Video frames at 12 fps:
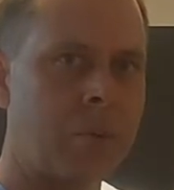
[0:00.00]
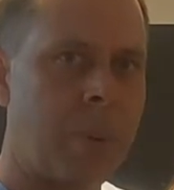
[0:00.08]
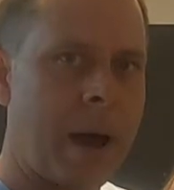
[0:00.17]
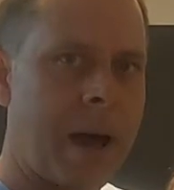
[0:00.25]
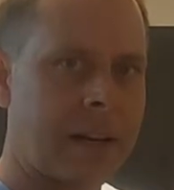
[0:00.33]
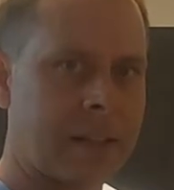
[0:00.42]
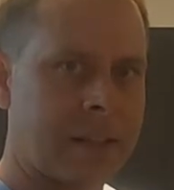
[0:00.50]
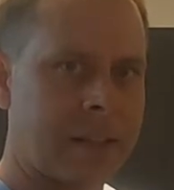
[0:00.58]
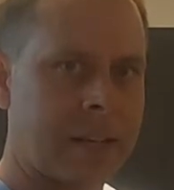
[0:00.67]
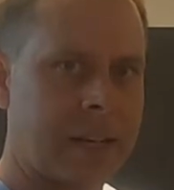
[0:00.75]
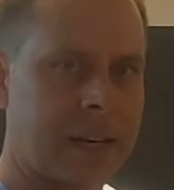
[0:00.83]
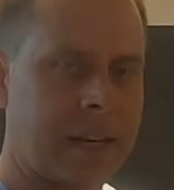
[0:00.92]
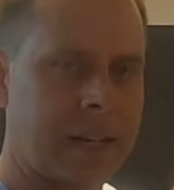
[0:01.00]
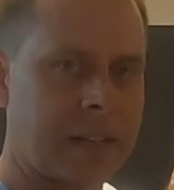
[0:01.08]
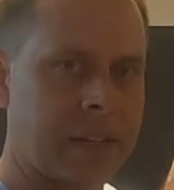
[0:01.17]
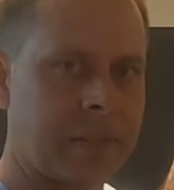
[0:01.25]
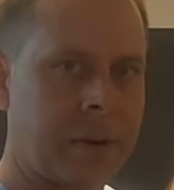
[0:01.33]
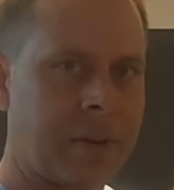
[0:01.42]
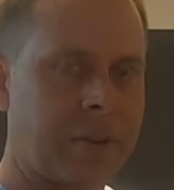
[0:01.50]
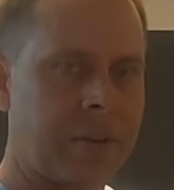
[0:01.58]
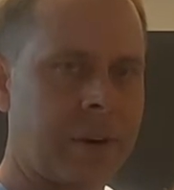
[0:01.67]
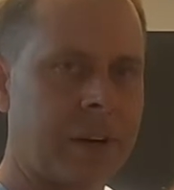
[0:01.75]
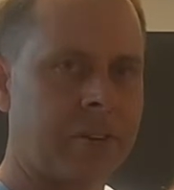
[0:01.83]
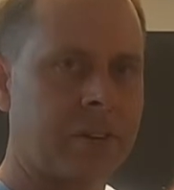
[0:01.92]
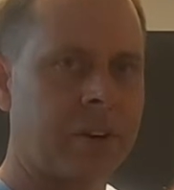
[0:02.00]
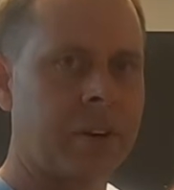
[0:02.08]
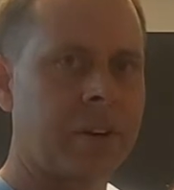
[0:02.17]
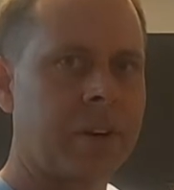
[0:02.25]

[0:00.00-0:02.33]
parts to the cast in both directions.